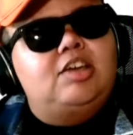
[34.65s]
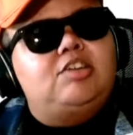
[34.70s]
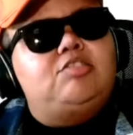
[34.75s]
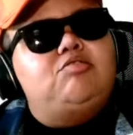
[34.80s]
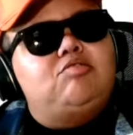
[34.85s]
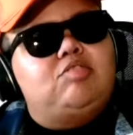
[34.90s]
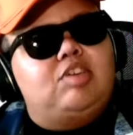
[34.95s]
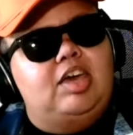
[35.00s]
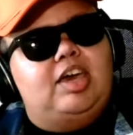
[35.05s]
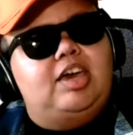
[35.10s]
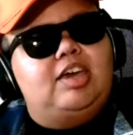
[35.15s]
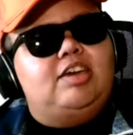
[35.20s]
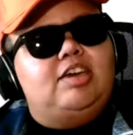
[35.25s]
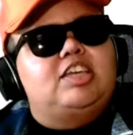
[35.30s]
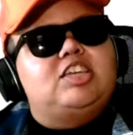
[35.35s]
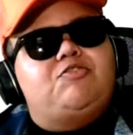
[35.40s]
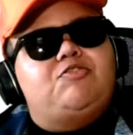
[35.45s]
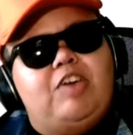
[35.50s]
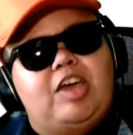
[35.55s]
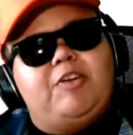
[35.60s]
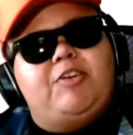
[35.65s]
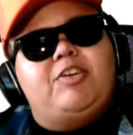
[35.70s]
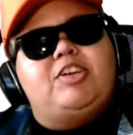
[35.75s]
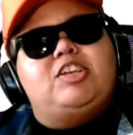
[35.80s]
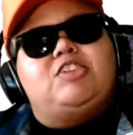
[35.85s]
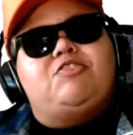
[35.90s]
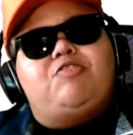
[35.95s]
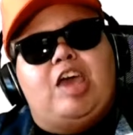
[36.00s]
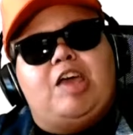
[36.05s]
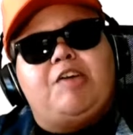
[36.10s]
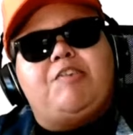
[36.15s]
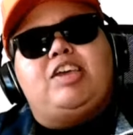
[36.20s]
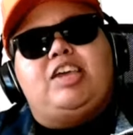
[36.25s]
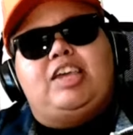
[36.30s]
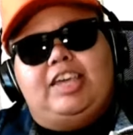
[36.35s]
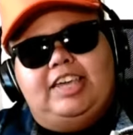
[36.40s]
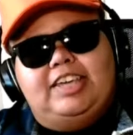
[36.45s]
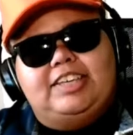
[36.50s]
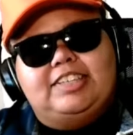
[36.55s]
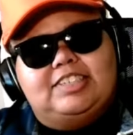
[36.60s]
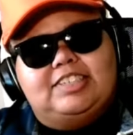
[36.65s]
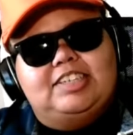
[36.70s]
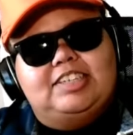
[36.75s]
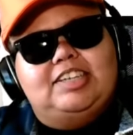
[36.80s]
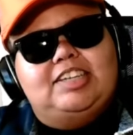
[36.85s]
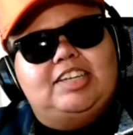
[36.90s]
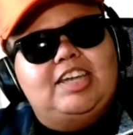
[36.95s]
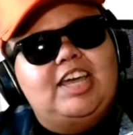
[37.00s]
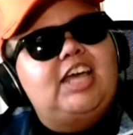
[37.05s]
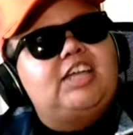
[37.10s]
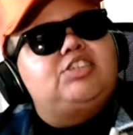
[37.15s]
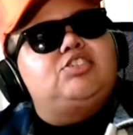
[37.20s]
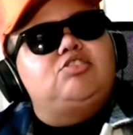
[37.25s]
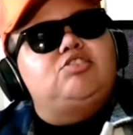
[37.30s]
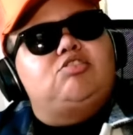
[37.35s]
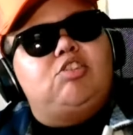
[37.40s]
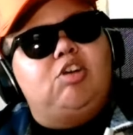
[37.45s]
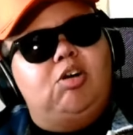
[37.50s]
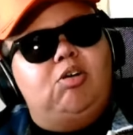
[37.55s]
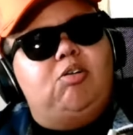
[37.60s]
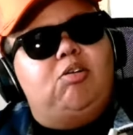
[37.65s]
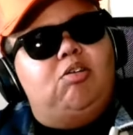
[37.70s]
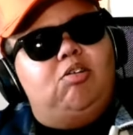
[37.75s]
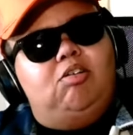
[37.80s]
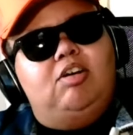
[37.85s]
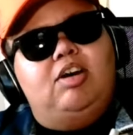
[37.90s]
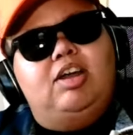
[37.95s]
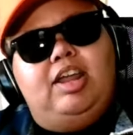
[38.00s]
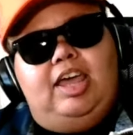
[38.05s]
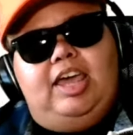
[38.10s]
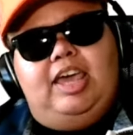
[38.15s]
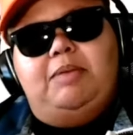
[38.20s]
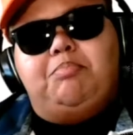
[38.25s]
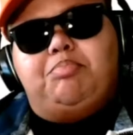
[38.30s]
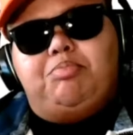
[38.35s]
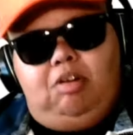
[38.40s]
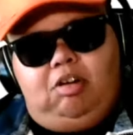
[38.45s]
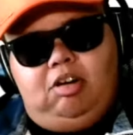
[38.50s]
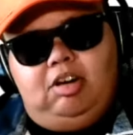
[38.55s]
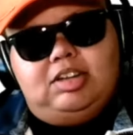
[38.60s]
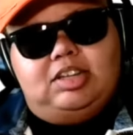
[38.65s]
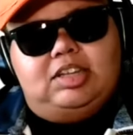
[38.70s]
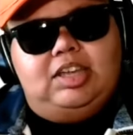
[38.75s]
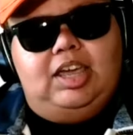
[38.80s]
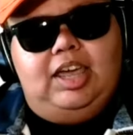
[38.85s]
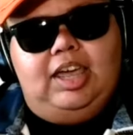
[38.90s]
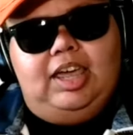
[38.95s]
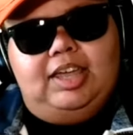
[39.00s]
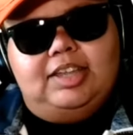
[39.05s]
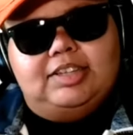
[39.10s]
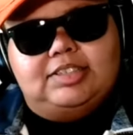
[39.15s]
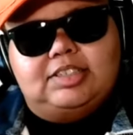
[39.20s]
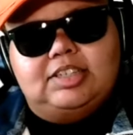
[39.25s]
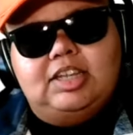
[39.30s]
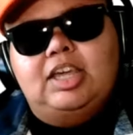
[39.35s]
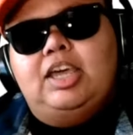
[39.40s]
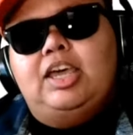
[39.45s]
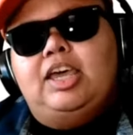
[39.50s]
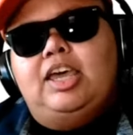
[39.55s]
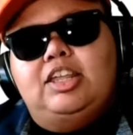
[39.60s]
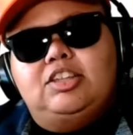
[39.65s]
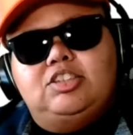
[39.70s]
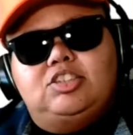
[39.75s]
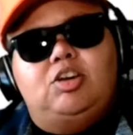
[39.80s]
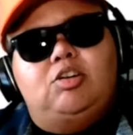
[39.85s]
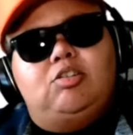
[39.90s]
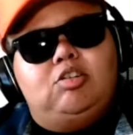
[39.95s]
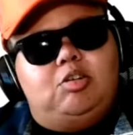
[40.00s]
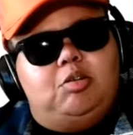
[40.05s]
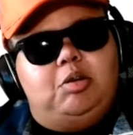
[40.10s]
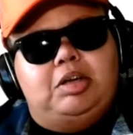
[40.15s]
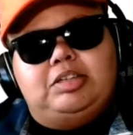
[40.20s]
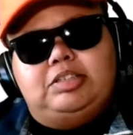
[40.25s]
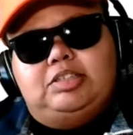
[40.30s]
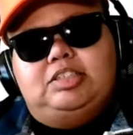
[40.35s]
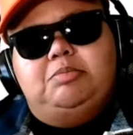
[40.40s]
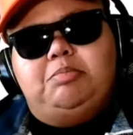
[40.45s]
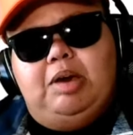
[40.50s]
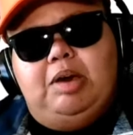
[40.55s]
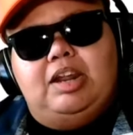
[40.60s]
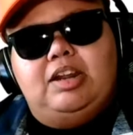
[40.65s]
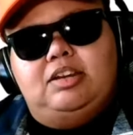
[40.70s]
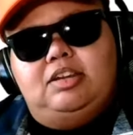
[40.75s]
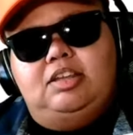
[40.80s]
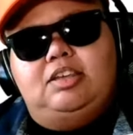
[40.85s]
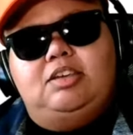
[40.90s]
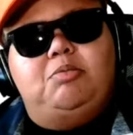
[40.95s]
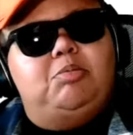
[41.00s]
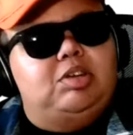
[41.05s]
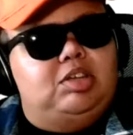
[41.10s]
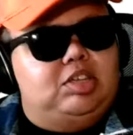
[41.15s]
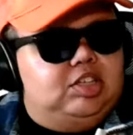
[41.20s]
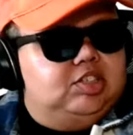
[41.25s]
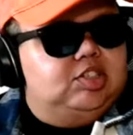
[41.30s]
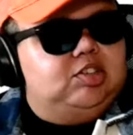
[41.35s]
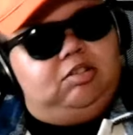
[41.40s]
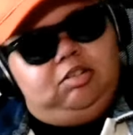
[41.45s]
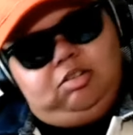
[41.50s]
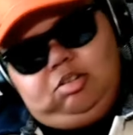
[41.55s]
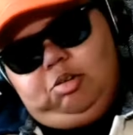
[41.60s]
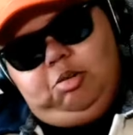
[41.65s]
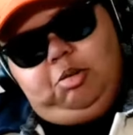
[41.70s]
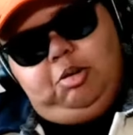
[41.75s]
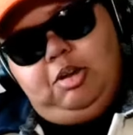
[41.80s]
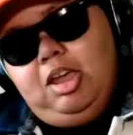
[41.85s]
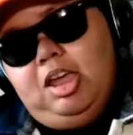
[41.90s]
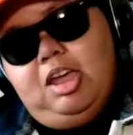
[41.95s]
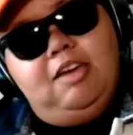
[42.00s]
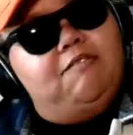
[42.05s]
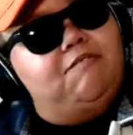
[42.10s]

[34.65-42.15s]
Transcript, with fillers: You can't. It's very. It's very easy to go on a broadcast and talk crazy about a nigga when he's on the court.